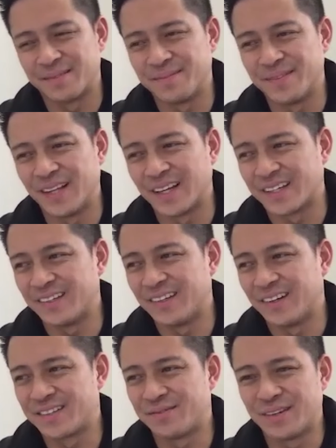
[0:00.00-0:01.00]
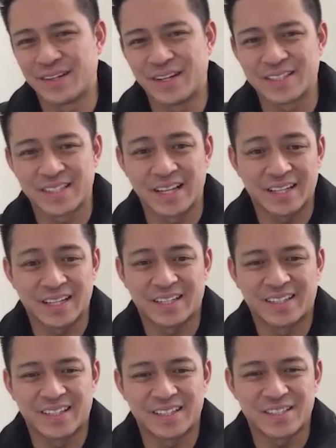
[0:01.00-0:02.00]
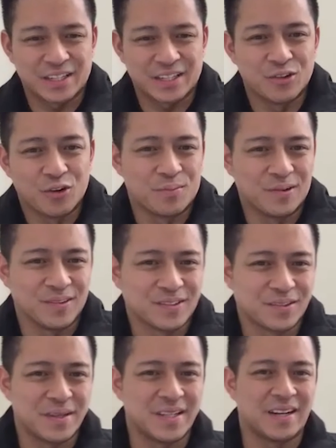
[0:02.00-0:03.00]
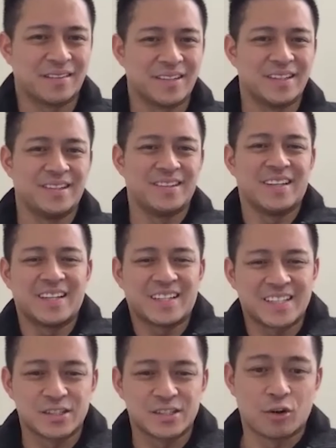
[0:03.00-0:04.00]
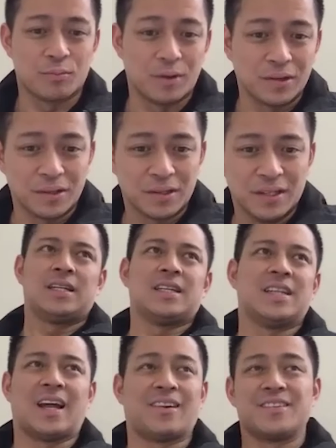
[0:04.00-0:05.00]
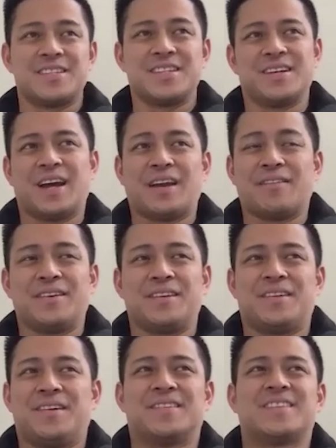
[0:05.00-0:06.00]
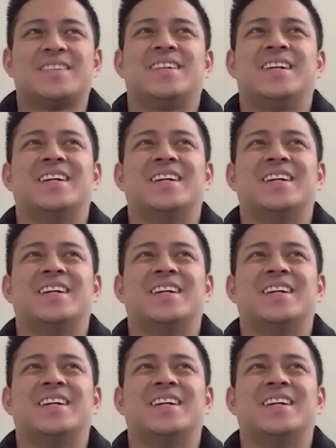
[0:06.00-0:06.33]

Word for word: I'm like, you know, it's what it's like. It's like normal to me now. You know, like it's normal I don't see it. I really don't.